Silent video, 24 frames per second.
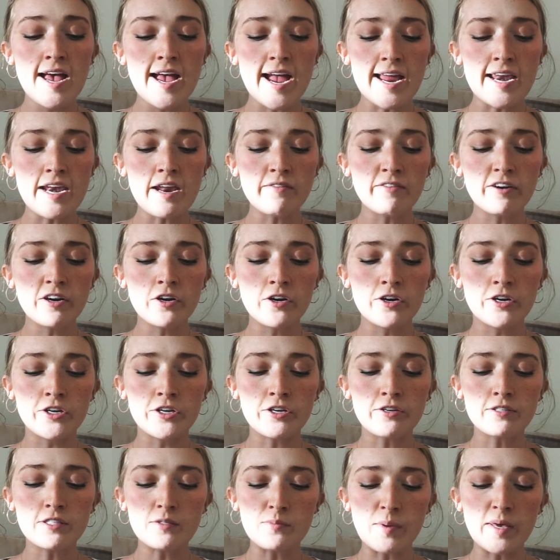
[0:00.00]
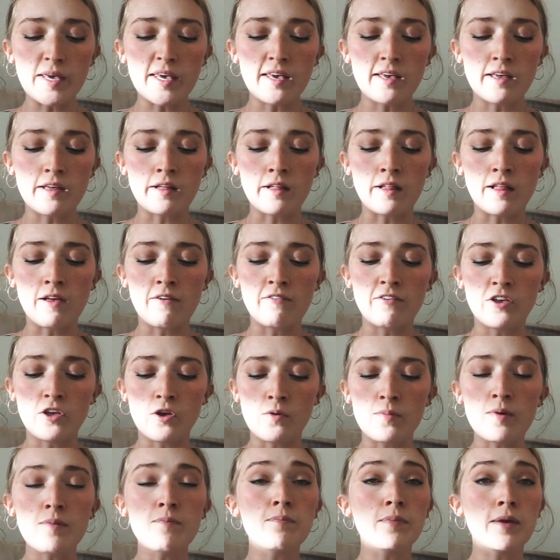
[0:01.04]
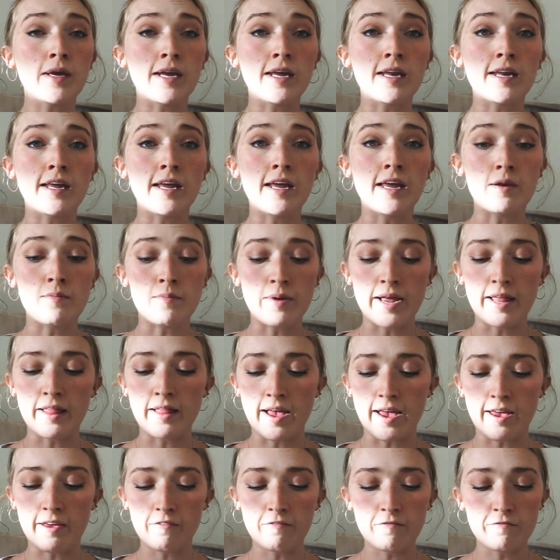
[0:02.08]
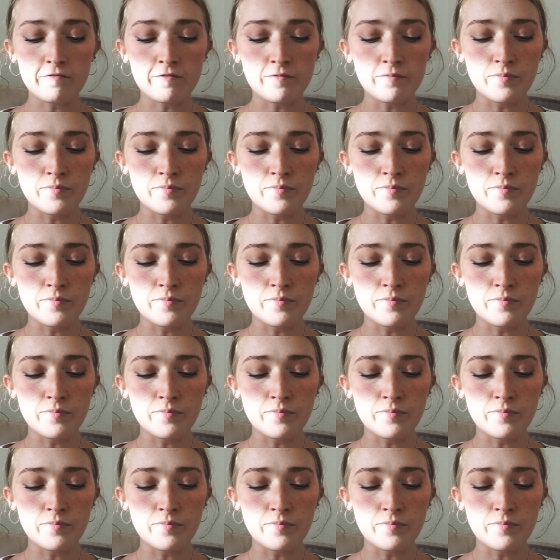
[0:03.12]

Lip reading: I never heard you speak ill of a human being in my life.